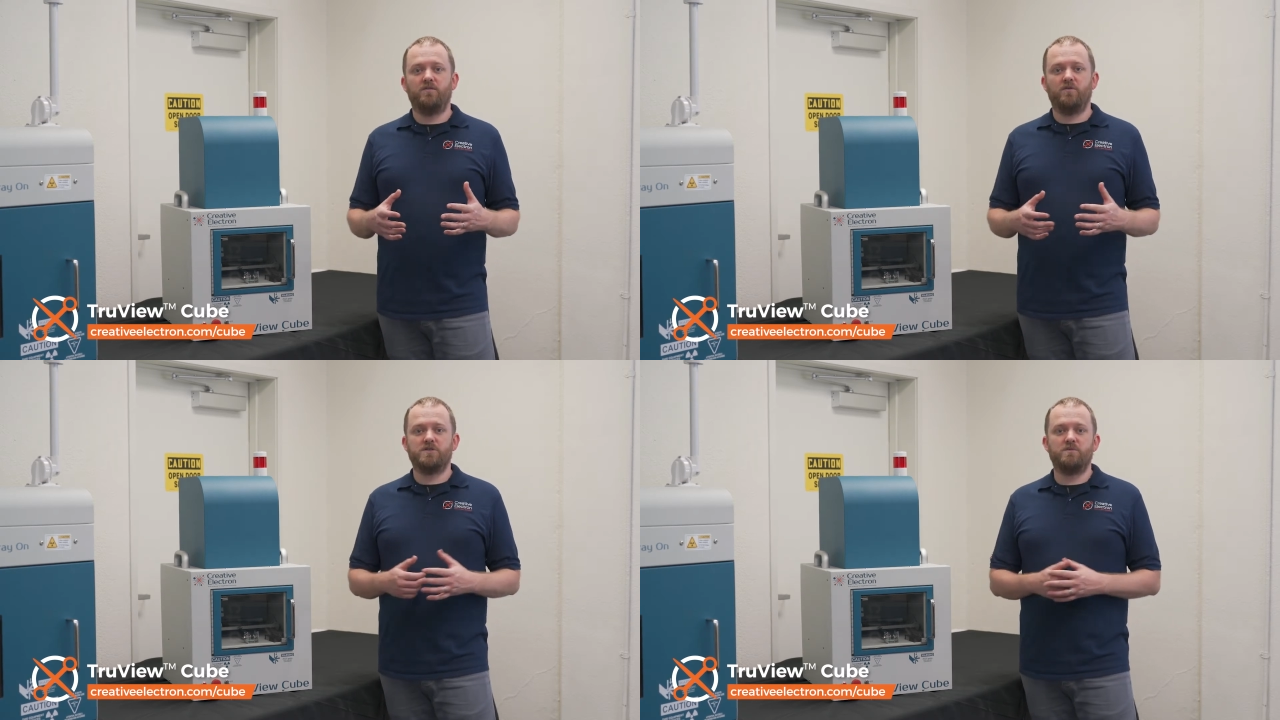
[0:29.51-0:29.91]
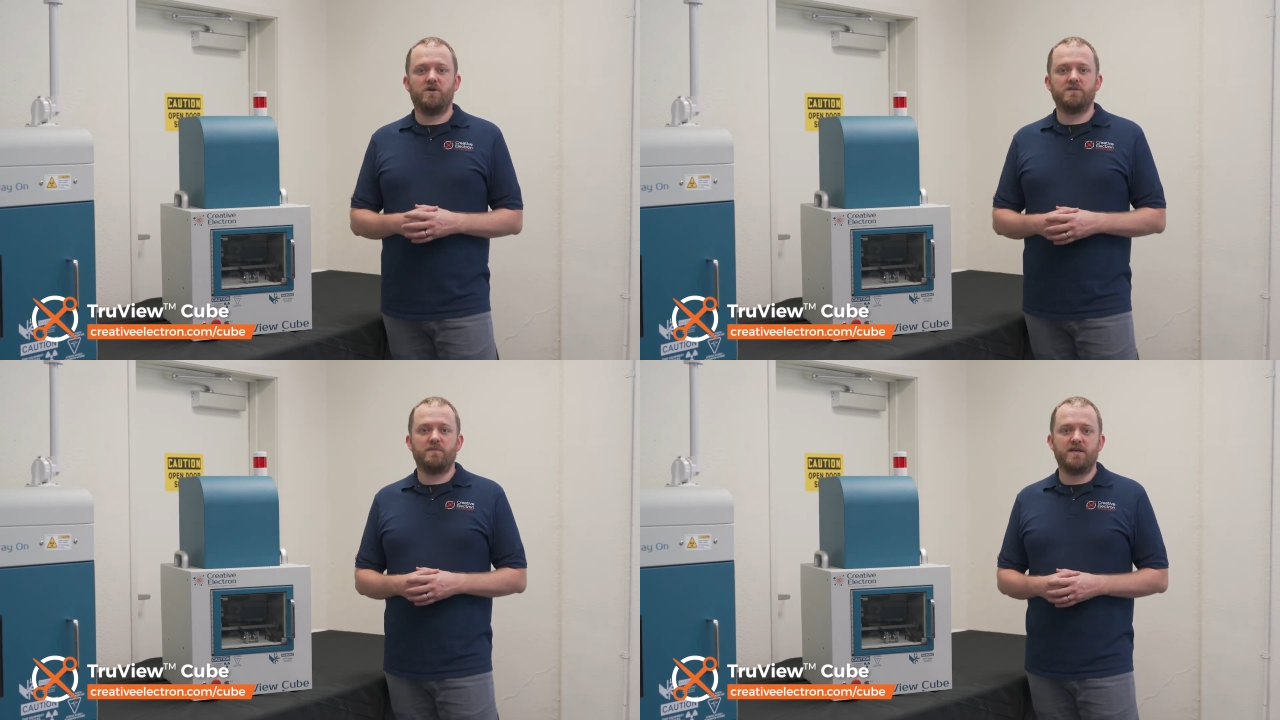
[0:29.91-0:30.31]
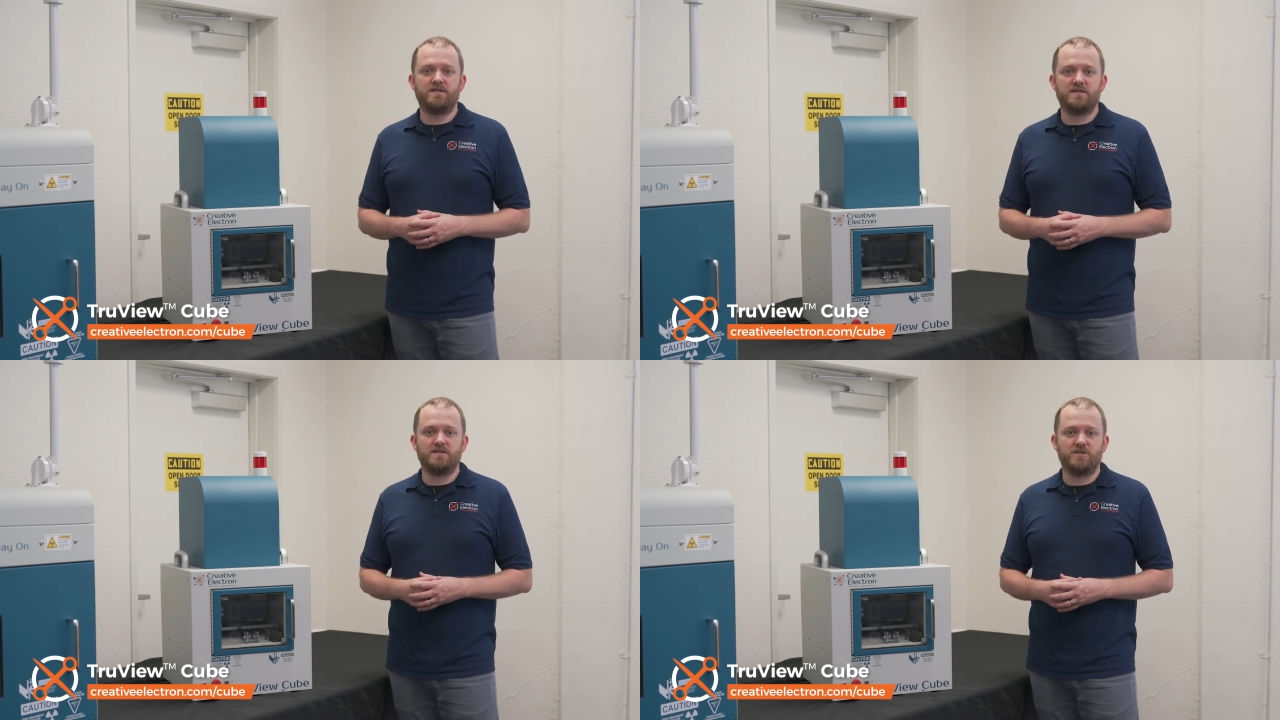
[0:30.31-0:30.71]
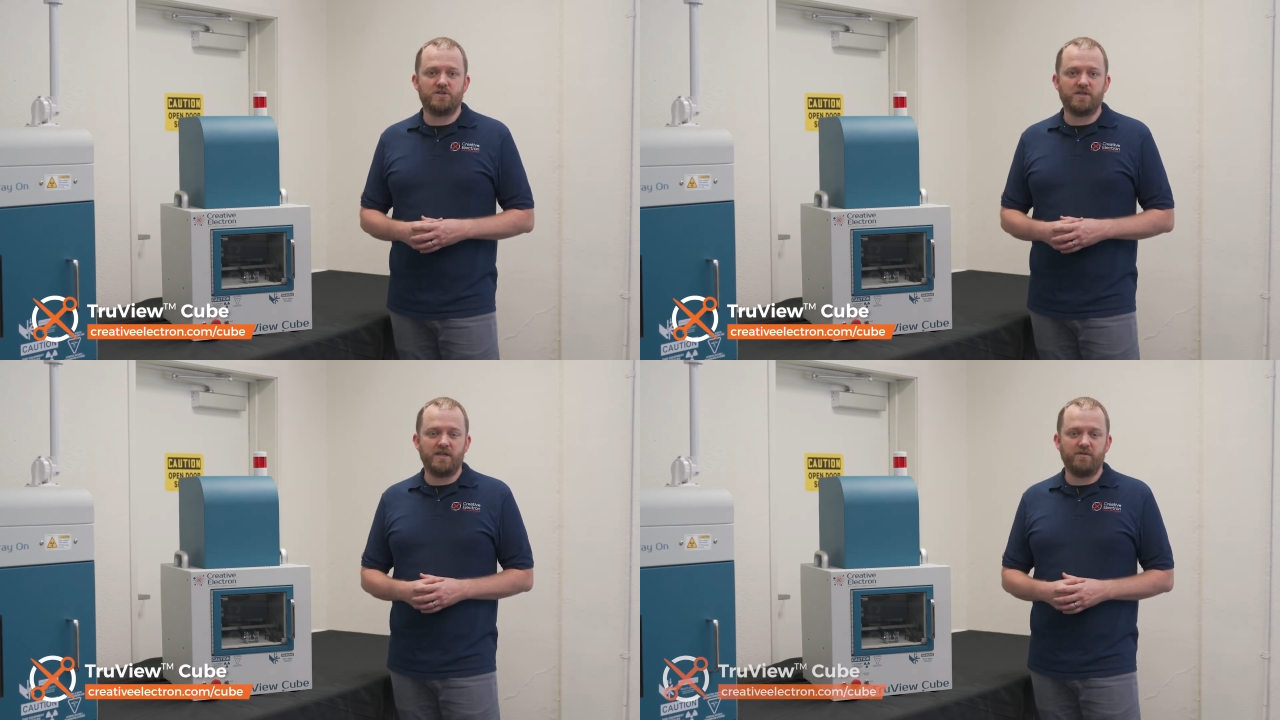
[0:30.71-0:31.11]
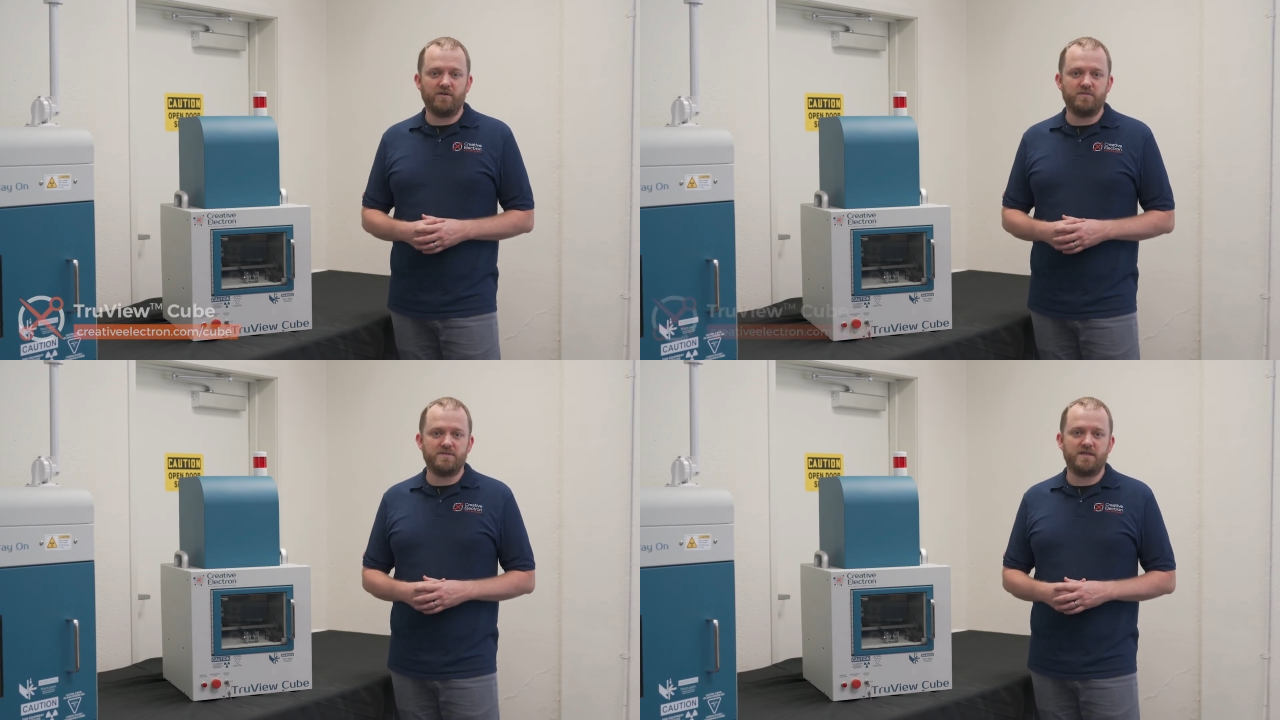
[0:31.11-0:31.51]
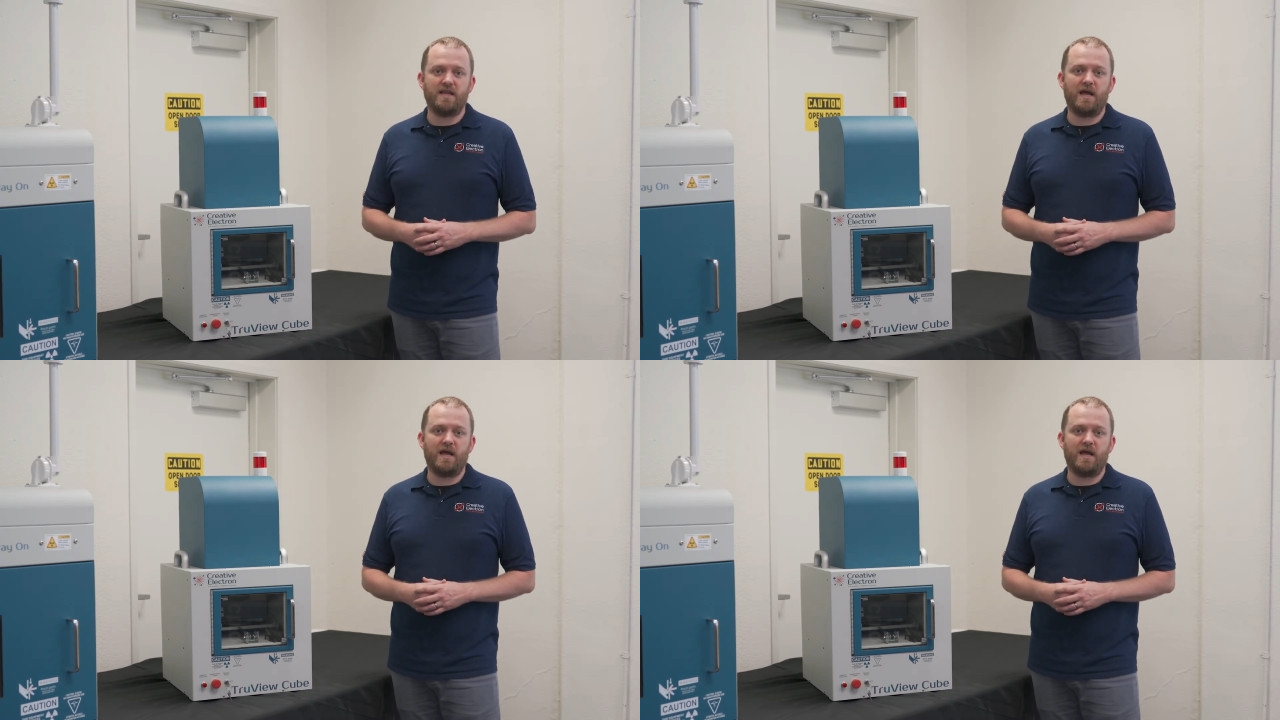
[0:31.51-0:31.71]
or small spaces such as clean rooms and